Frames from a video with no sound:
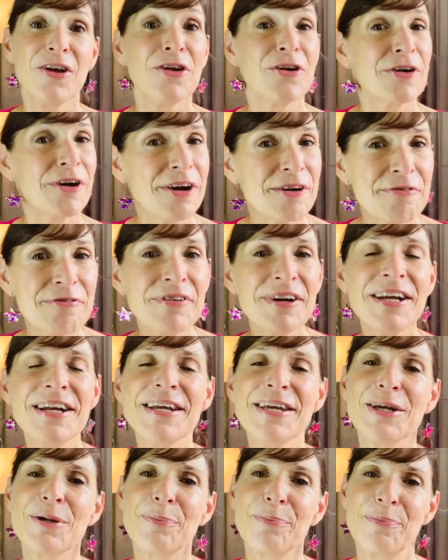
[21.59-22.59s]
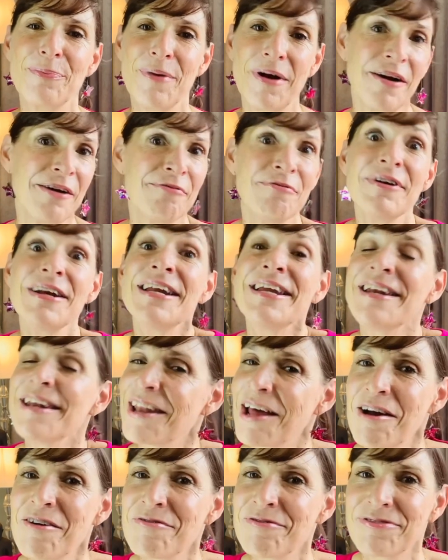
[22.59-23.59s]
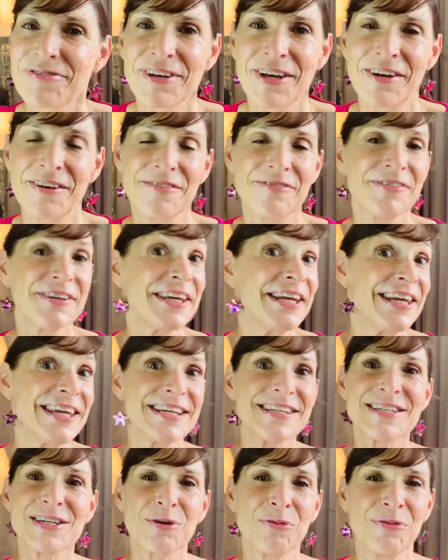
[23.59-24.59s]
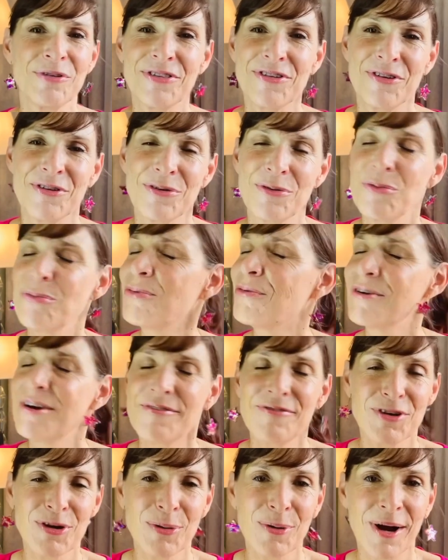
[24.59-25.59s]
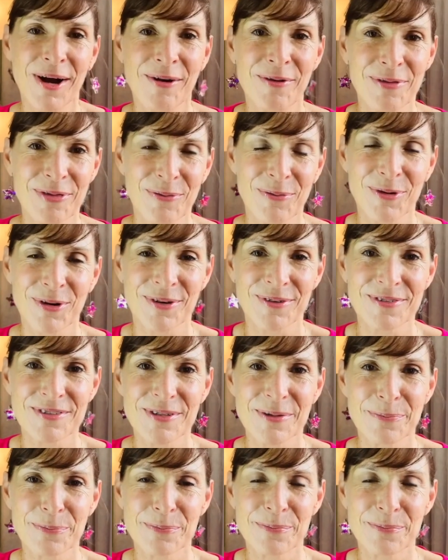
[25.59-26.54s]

You know, I really love kind of connecting with you wherever you are in the world.